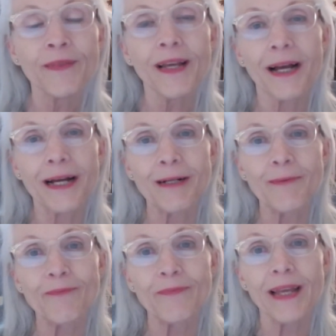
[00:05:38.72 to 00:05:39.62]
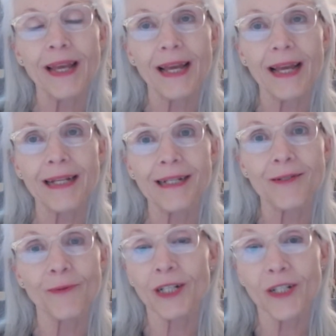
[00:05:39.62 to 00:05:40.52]

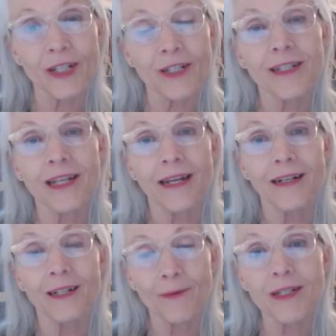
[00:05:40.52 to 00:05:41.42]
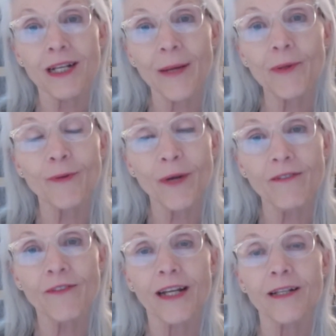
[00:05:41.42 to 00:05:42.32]
And we just decided it was time to
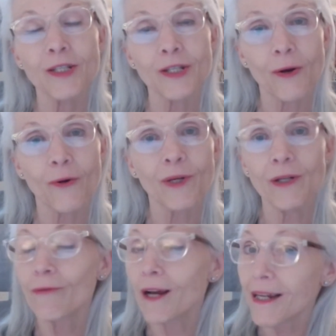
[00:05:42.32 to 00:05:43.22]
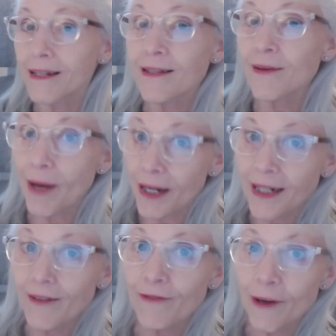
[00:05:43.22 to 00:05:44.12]
renovate. So we raised the
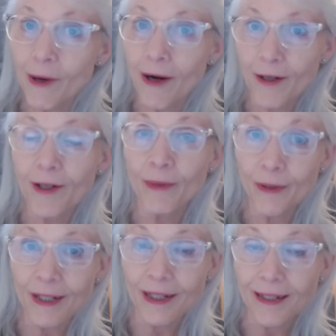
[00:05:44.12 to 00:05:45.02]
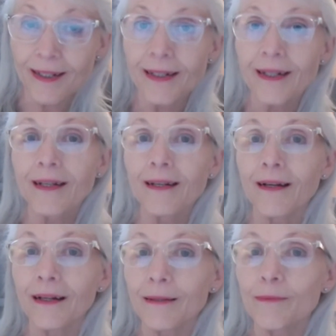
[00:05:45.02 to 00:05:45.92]
money from our community
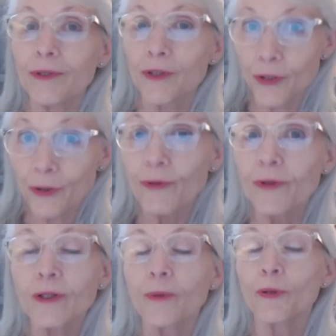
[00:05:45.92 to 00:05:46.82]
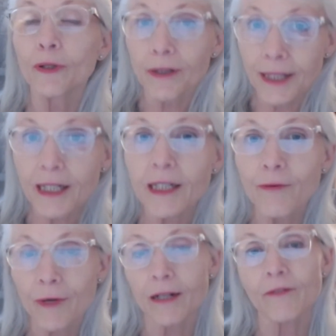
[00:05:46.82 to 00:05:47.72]
to completely
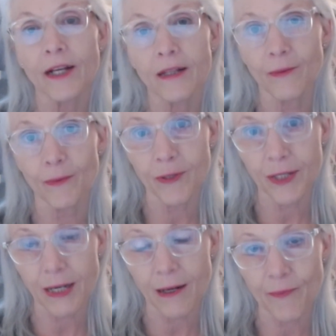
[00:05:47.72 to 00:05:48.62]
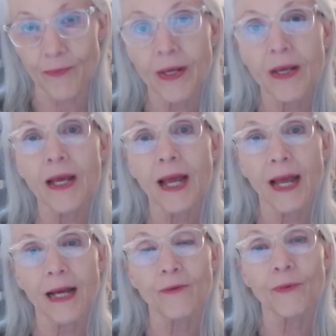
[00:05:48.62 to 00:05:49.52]
renovate the museum.
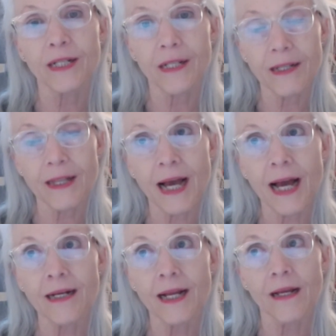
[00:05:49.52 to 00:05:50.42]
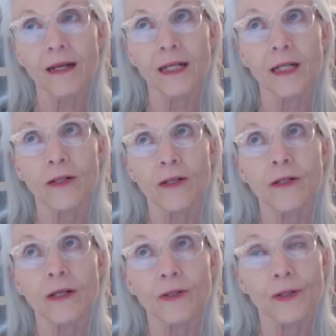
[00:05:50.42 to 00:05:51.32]
And we did that in
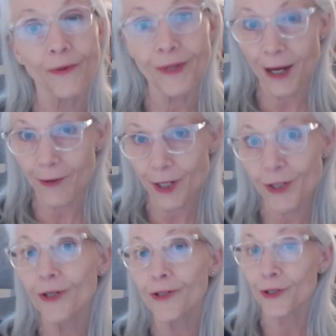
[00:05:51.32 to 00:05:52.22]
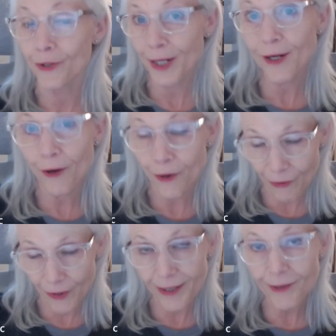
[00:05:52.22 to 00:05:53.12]
2000 during
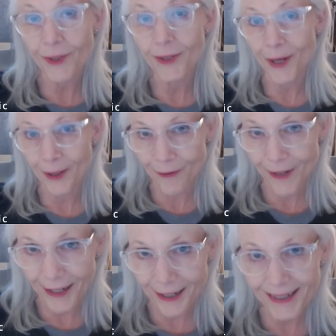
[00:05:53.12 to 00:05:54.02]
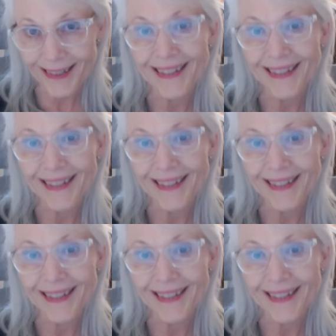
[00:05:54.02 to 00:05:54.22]
COVID. We renovated